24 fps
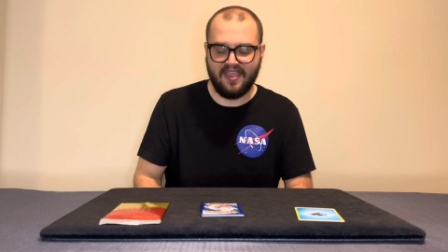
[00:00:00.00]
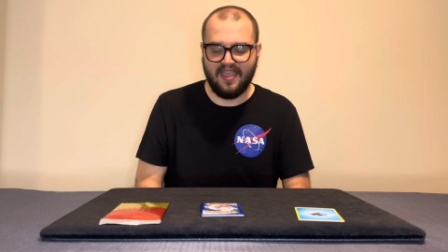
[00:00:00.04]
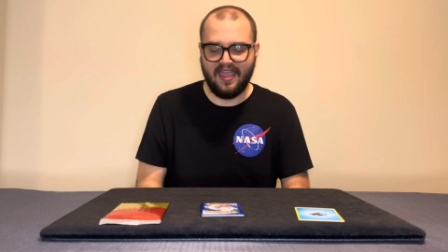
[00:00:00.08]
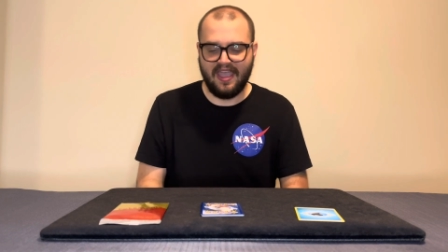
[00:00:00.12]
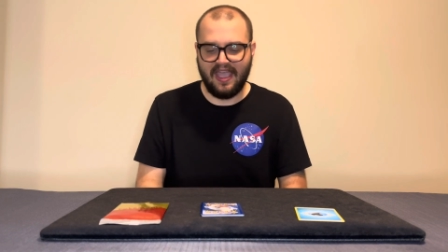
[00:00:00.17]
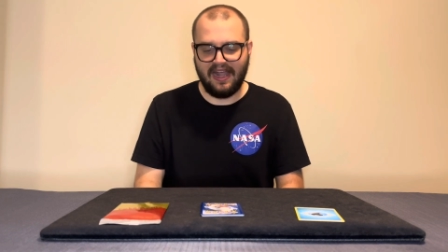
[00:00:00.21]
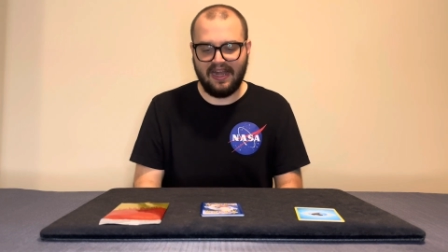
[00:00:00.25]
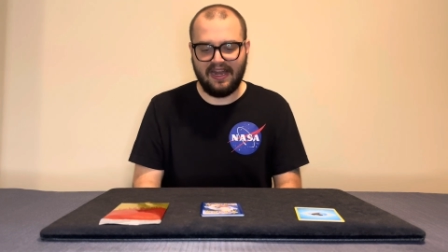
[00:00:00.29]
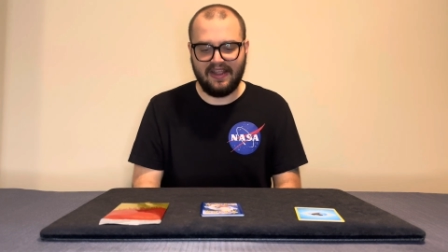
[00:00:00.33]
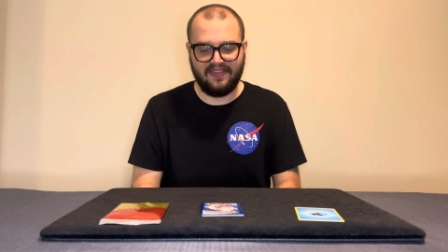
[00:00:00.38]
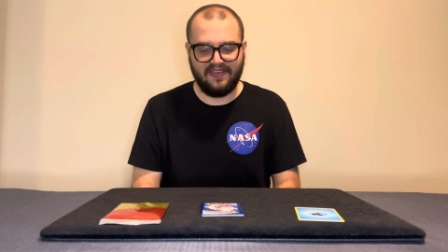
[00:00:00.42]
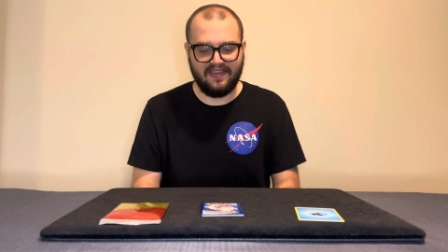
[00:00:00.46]

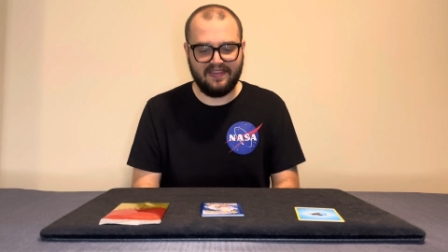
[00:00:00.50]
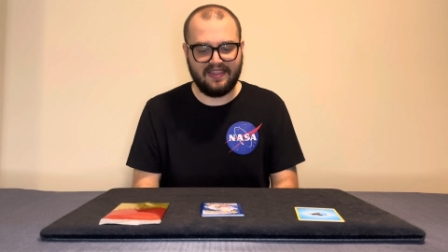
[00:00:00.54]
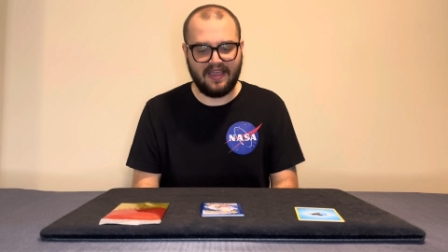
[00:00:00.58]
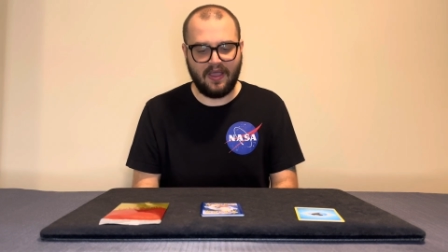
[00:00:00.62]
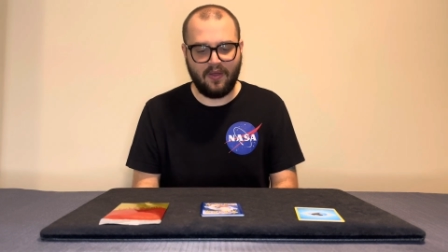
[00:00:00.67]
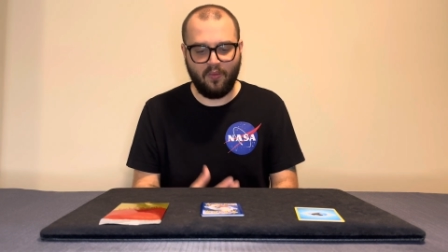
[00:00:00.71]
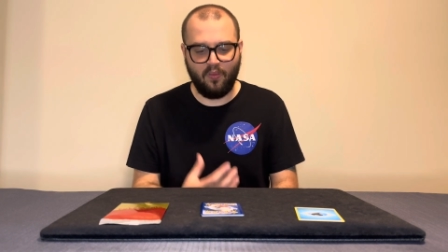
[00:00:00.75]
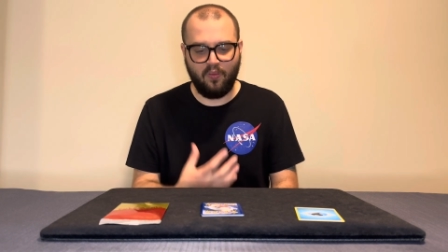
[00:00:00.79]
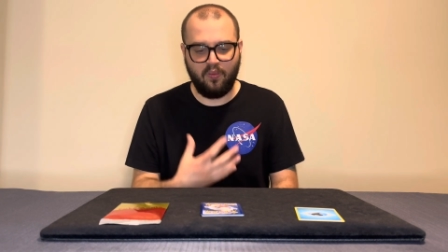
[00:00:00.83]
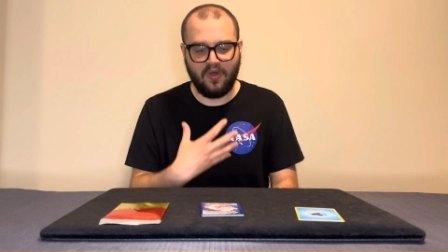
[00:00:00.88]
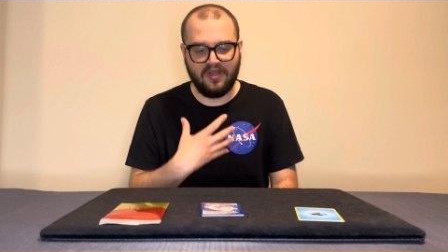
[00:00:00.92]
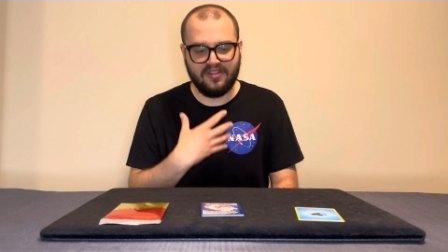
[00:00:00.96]
And I think
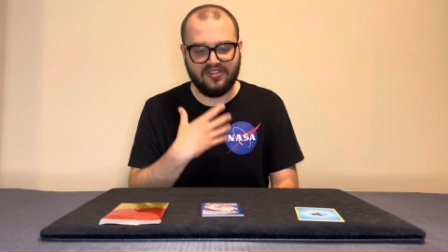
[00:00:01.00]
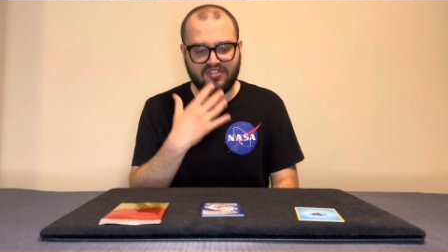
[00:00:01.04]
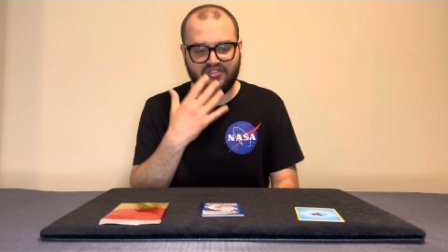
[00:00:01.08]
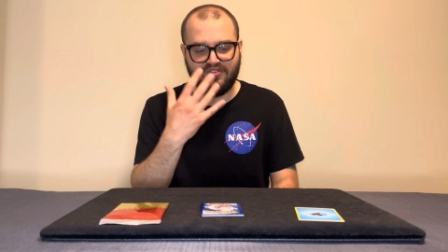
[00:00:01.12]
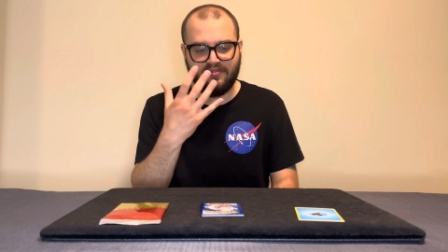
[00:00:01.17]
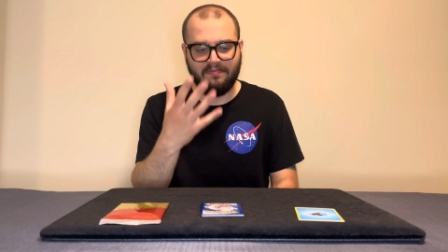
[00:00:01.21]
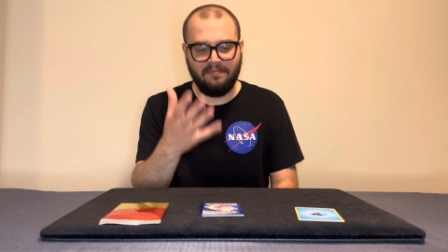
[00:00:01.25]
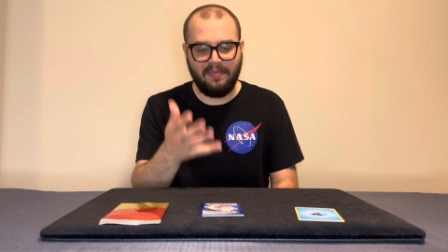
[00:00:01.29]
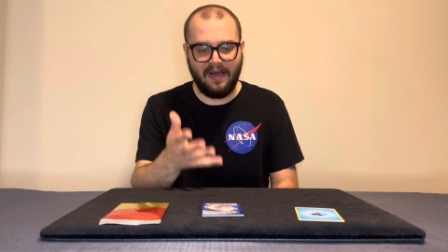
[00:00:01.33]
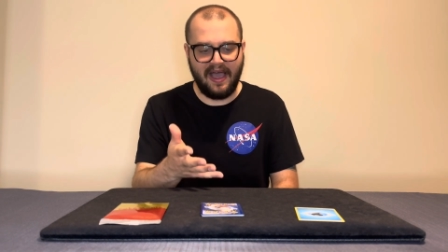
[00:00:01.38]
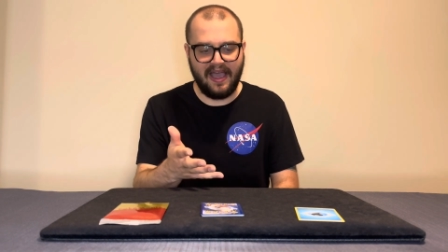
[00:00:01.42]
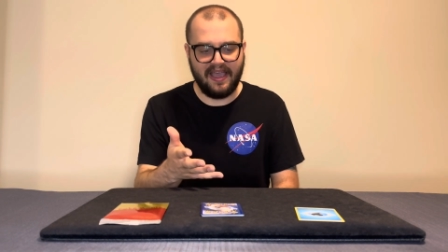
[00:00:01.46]
that once
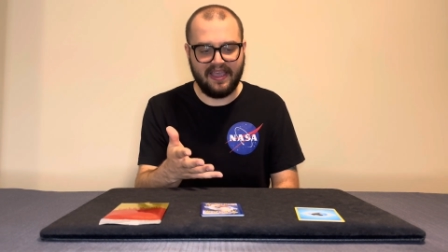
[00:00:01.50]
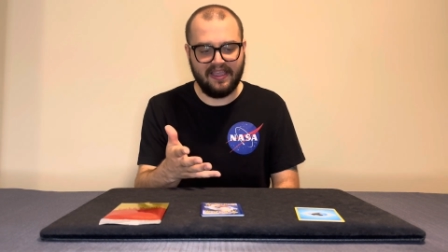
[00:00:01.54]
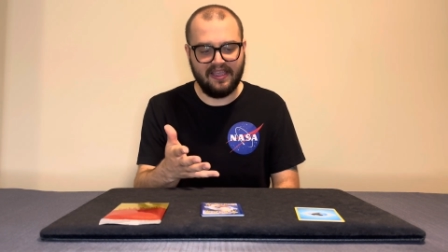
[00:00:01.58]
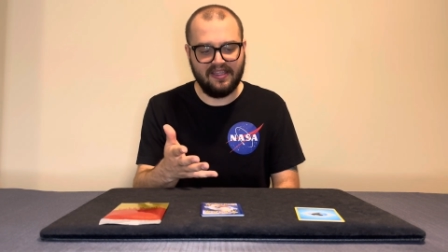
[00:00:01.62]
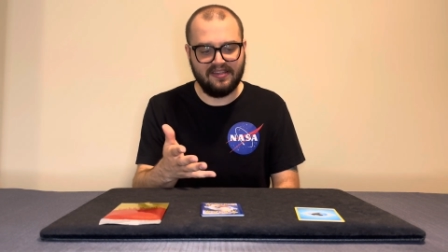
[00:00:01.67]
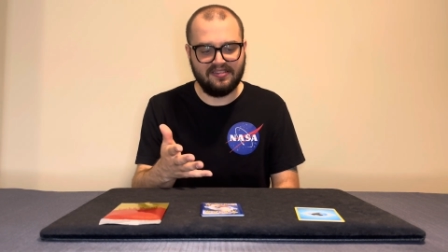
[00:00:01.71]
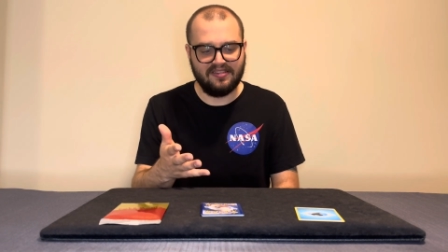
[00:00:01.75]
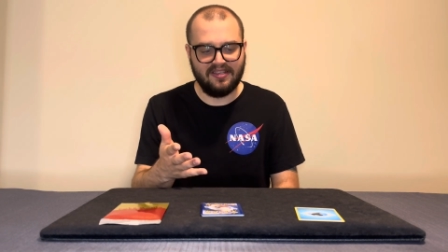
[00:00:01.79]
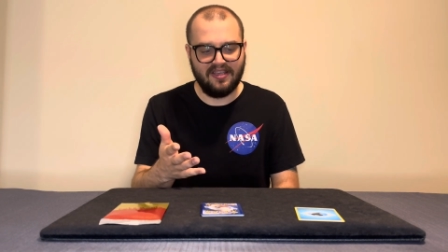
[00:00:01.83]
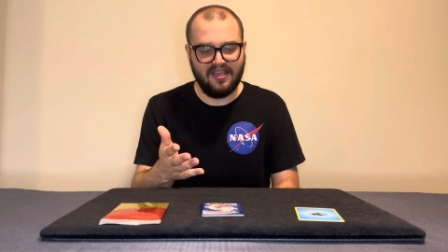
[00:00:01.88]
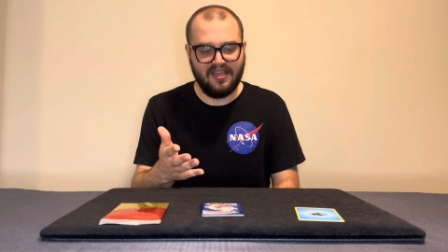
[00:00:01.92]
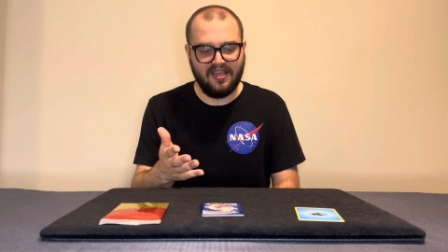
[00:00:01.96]
you buy
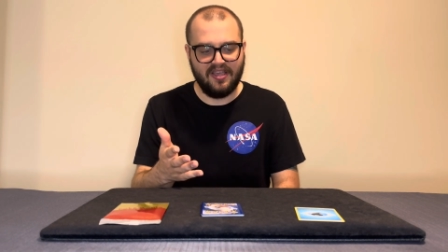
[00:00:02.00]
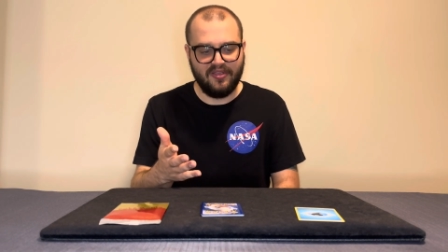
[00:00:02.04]
it,